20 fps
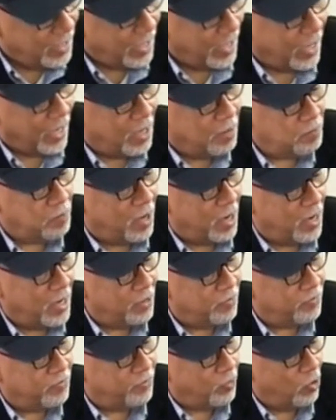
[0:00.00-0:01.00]
And Wait.
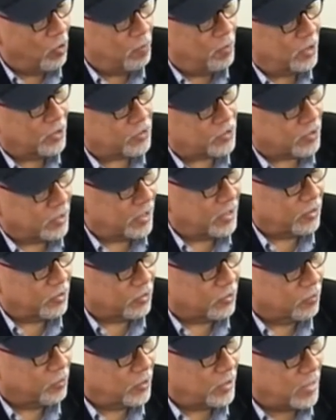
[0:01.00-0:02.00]
By 4 months
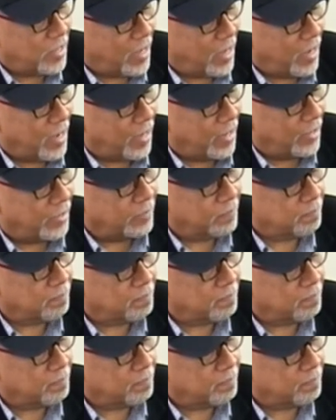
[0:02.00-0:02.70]
later, we had